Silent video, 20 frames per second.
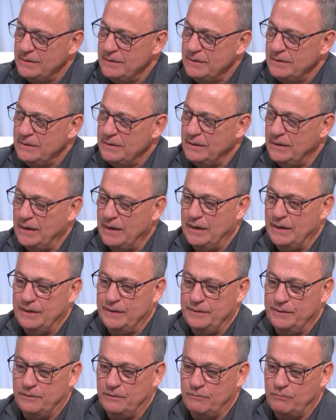Wow.
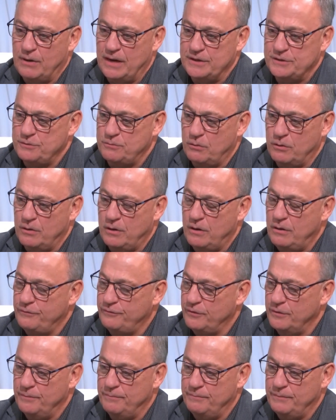And the rest were all
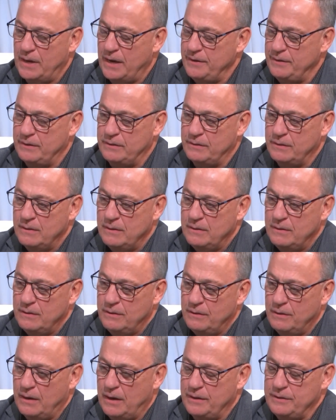from, I
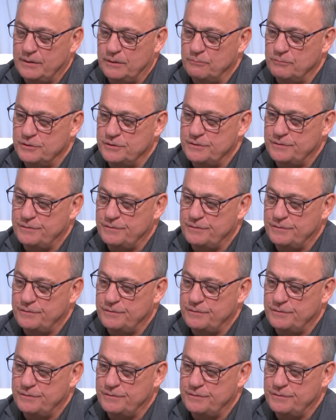think there was